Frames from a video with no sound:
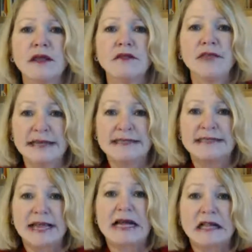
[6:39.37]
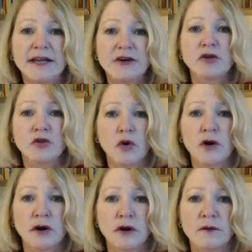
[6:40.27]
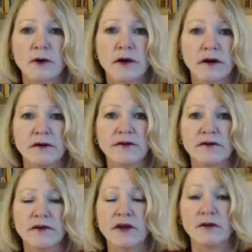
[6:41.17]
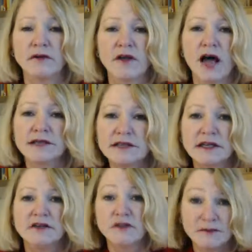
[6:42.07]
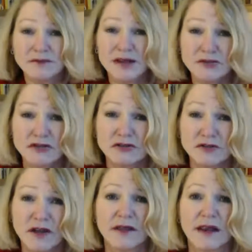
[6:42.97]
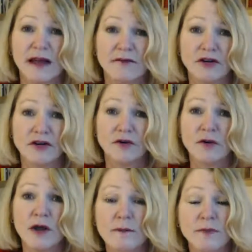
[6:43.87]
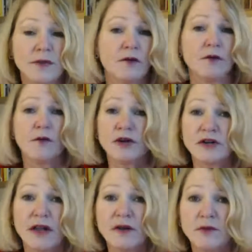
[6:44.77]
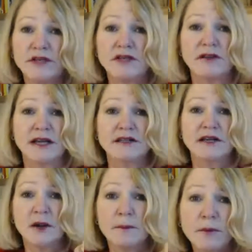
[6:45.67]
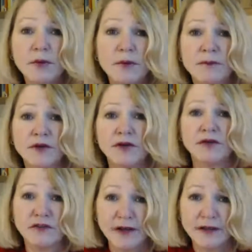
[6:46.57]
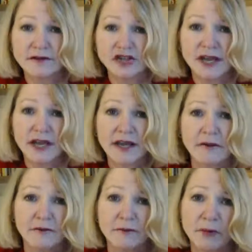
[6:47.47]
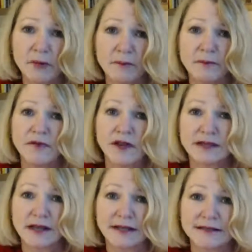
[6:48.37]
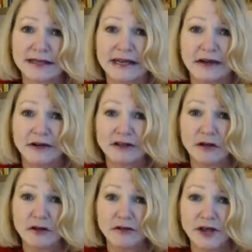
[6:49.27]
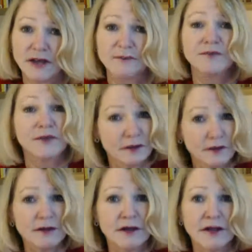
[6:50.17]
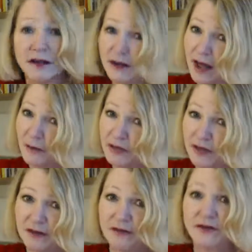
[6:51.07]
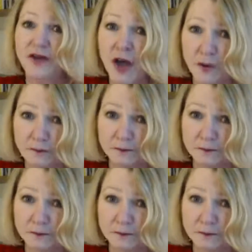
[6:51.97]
they stay cleaner longer, whereas, you know, it's constantly, you sometimes, don't you feel that after you clean a window, next thing you know, boom, there's streaks that you can't get rid of, boom, dust like is adhering to the whole thing? Not with this. So